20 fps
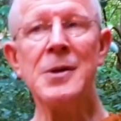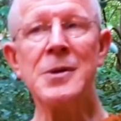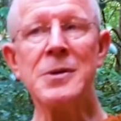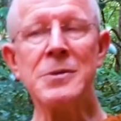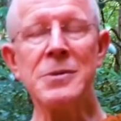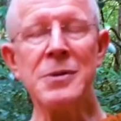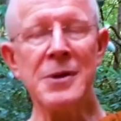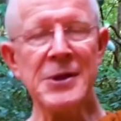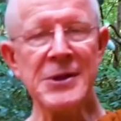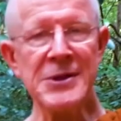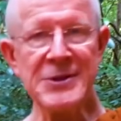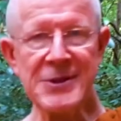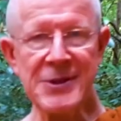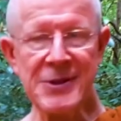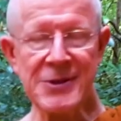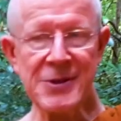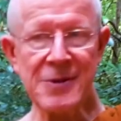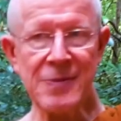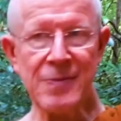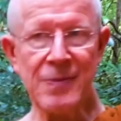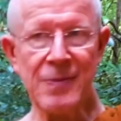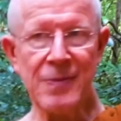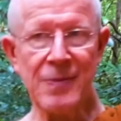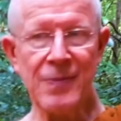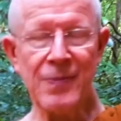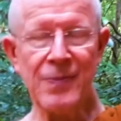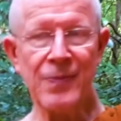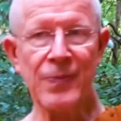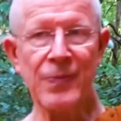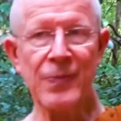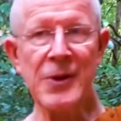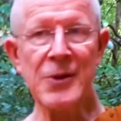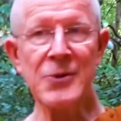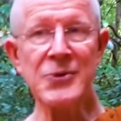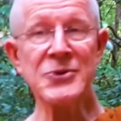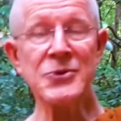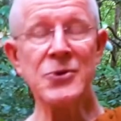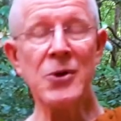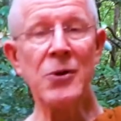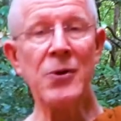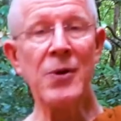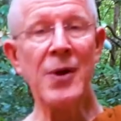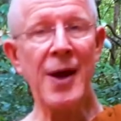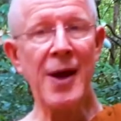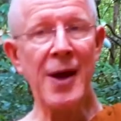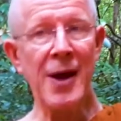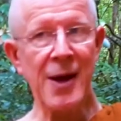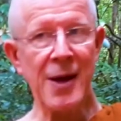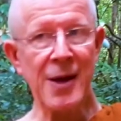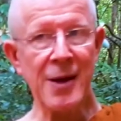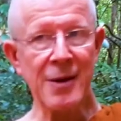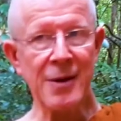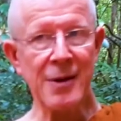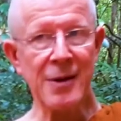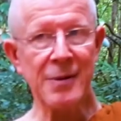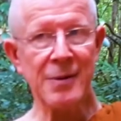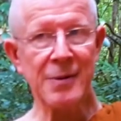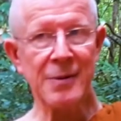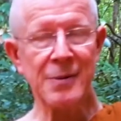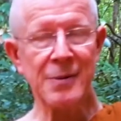criticism, there was no anger,